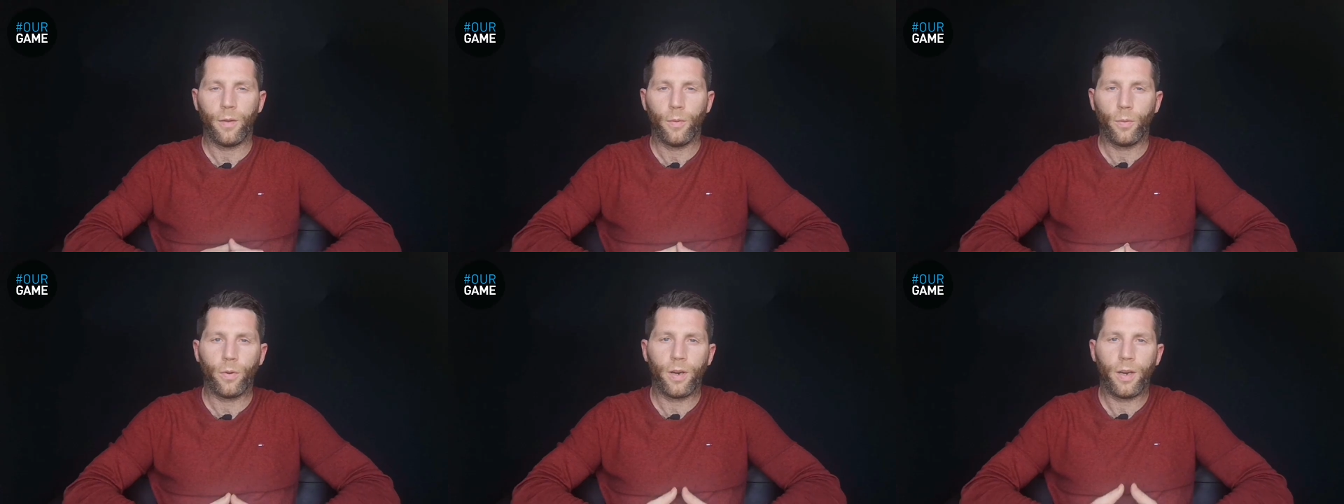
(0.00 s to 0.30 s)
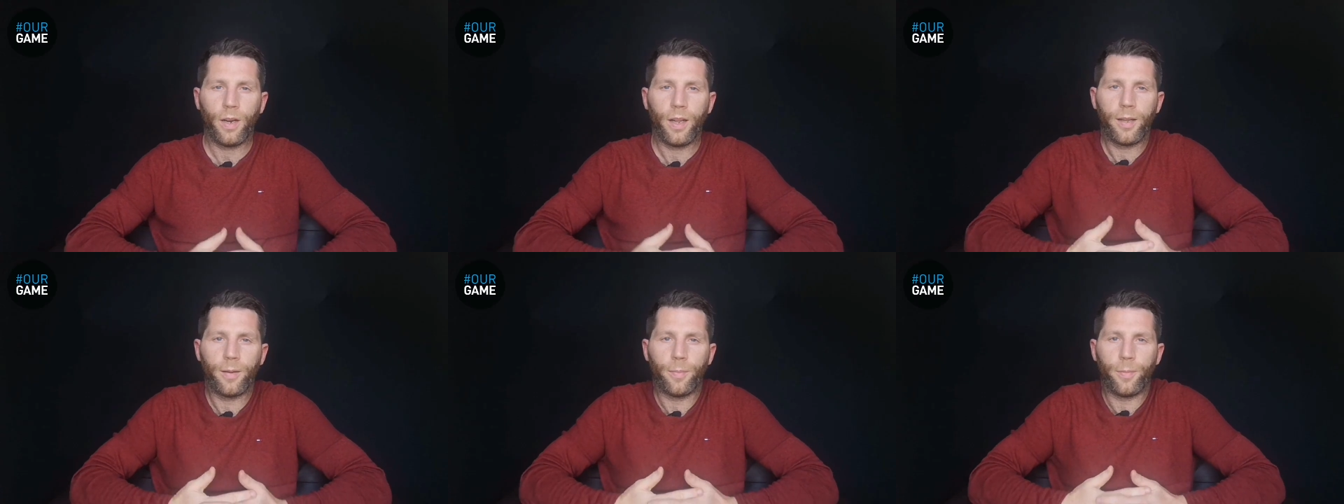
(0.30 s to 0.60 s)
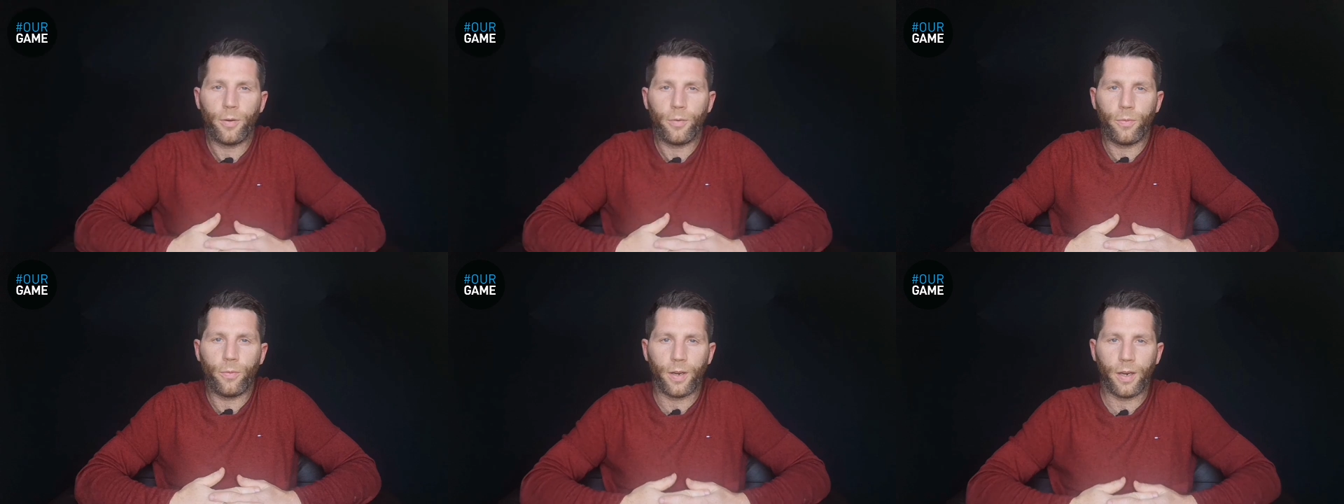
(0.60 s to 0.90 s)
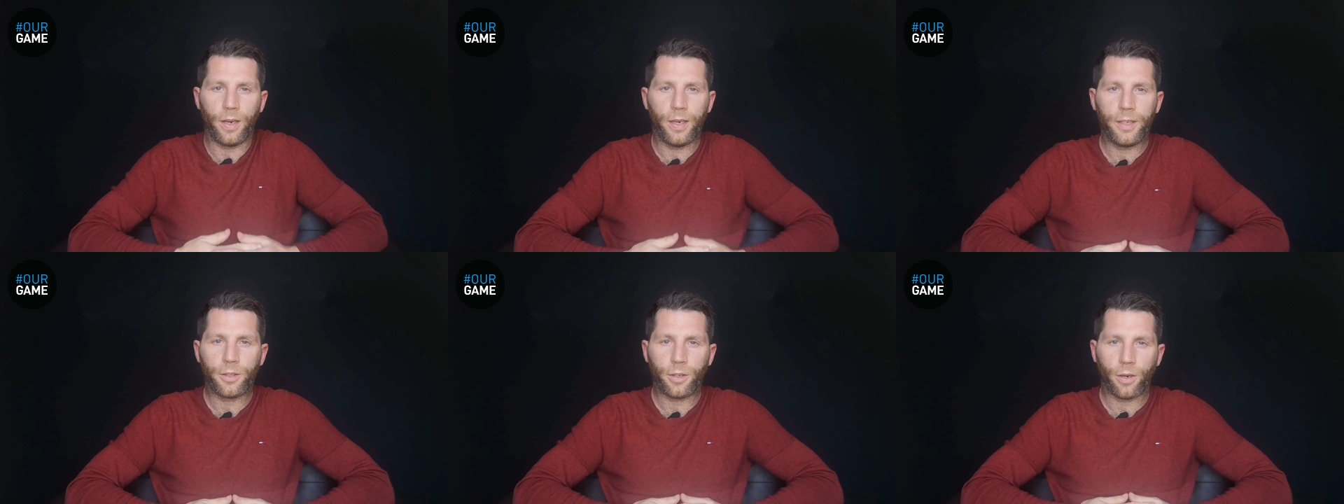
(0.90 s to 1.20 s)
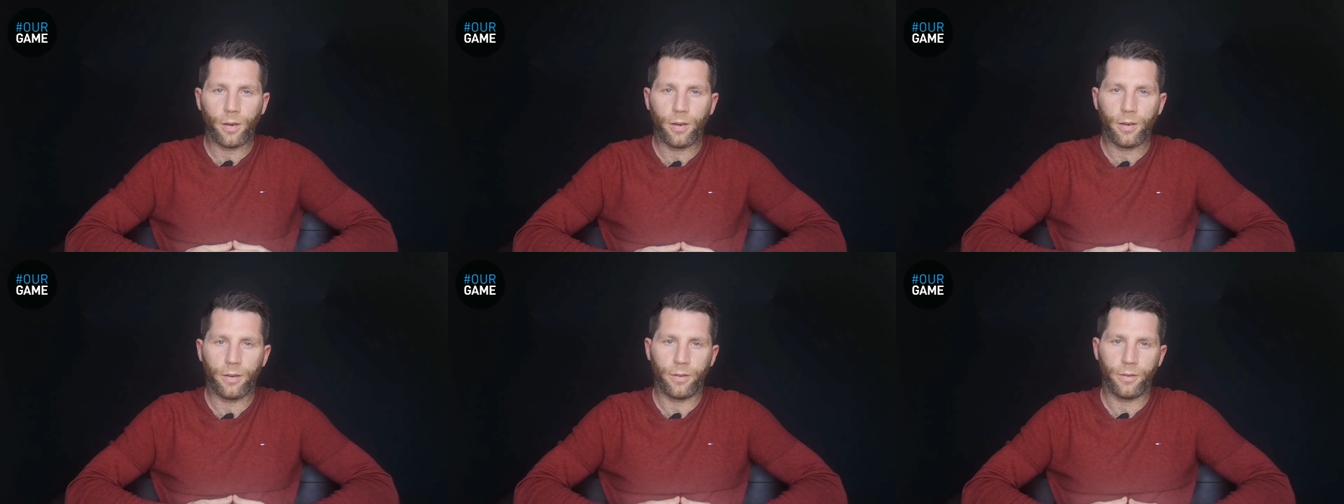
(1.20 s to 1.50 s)
What I like about what Laois
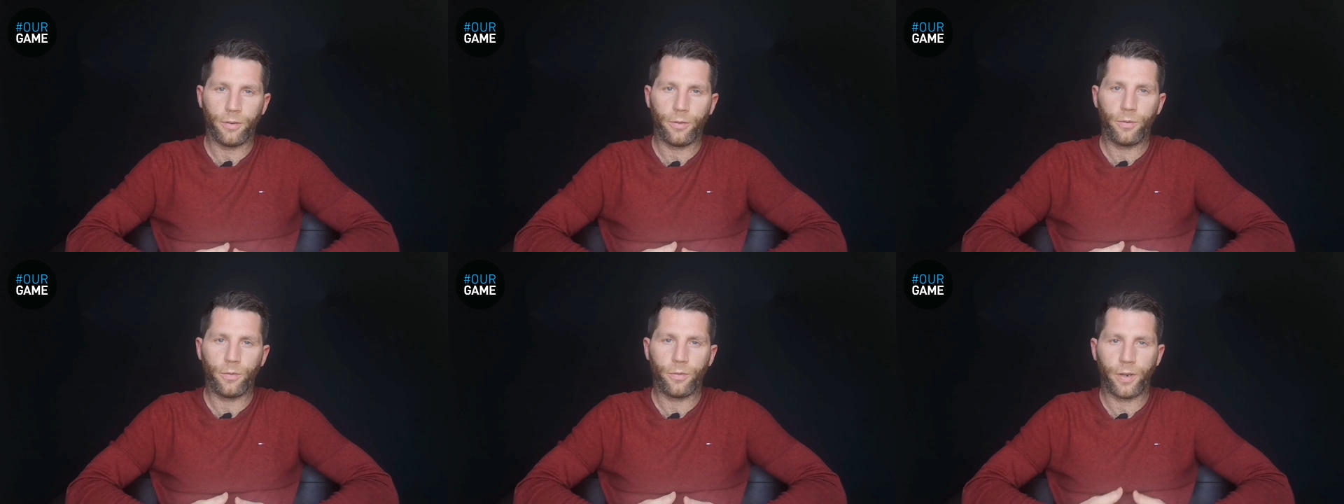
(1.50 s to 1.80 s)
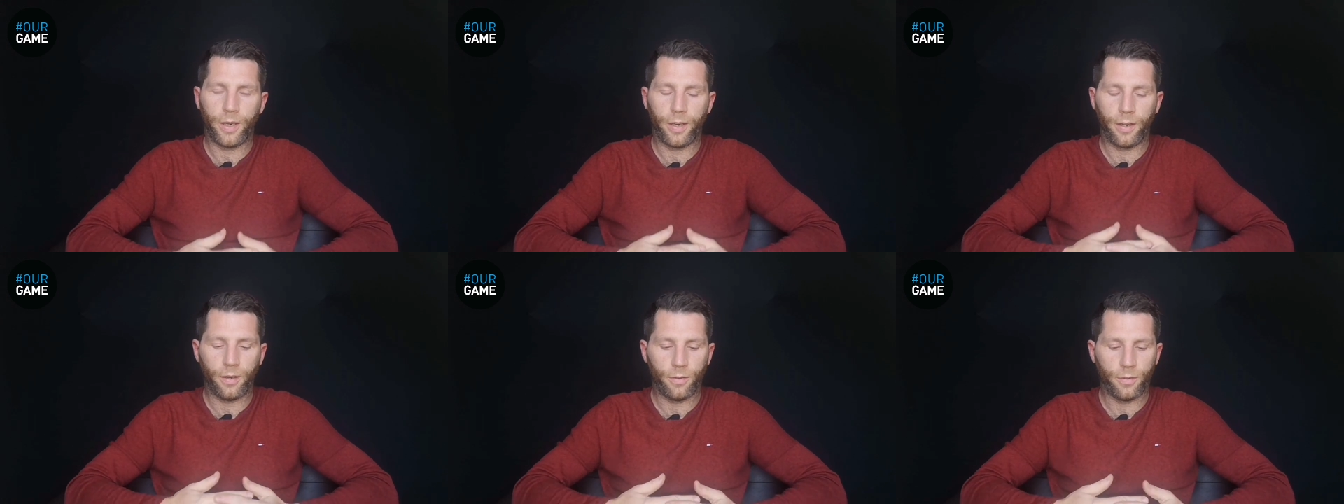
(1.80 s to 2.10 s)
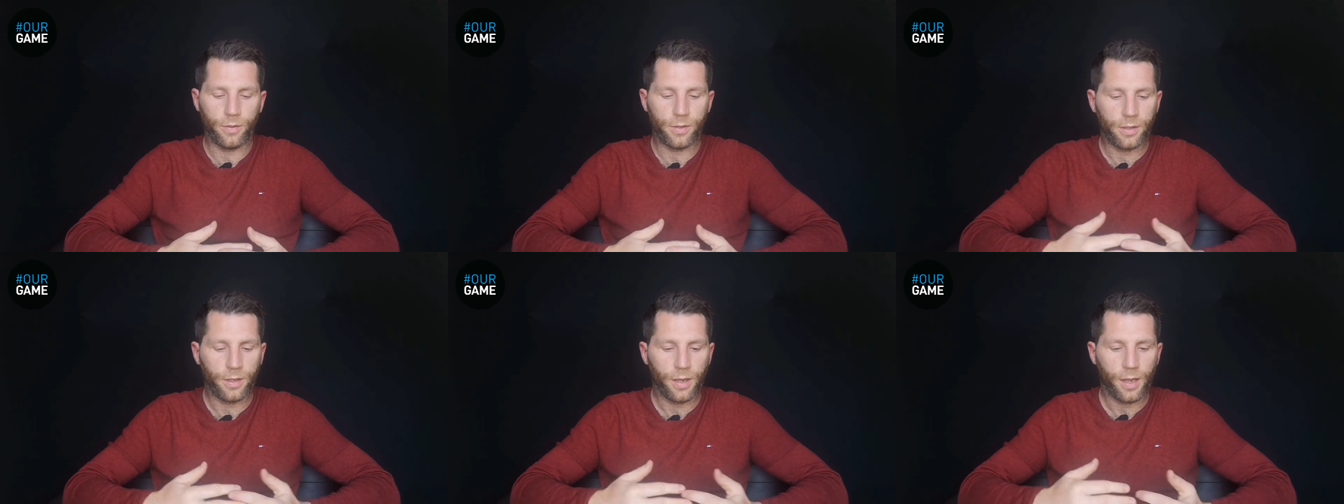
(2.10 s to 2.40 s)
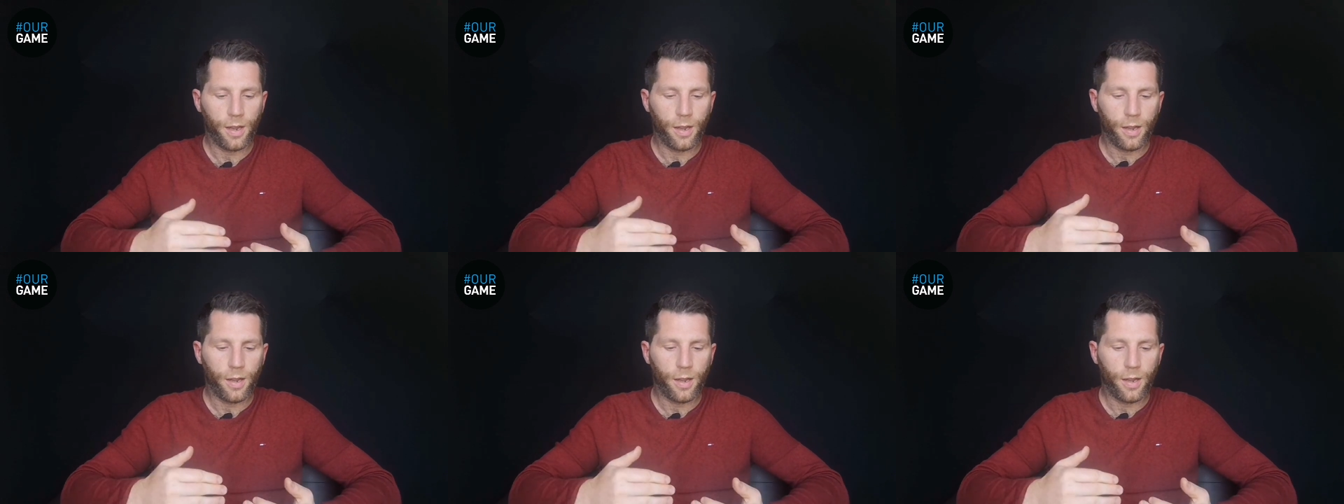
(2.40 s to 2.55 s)
Hurling are doing right now is